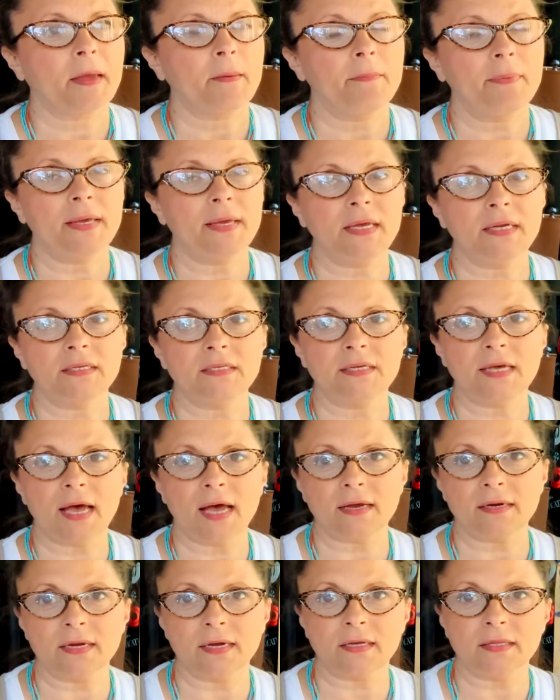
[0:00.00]
being
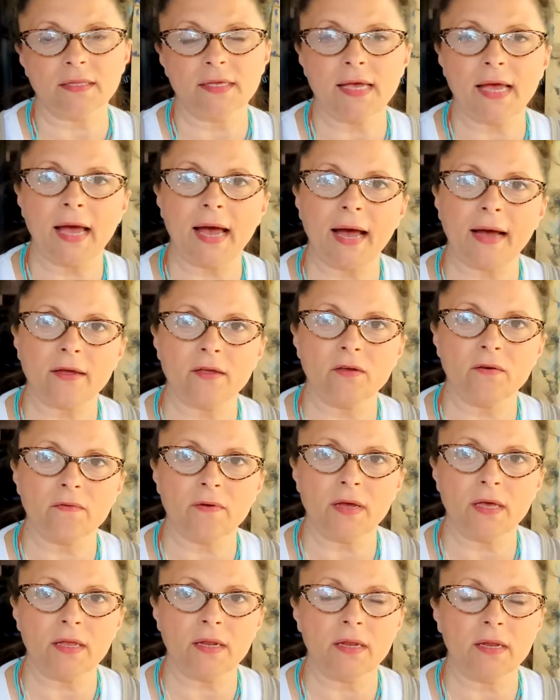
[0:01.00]
technically
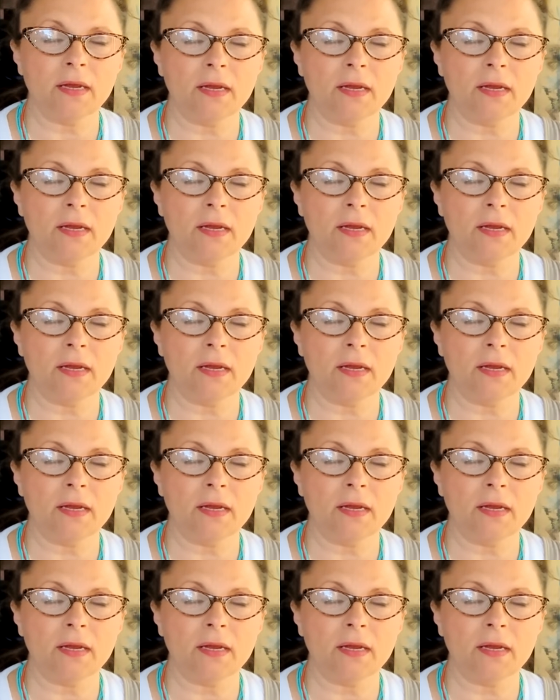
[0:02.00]
accurate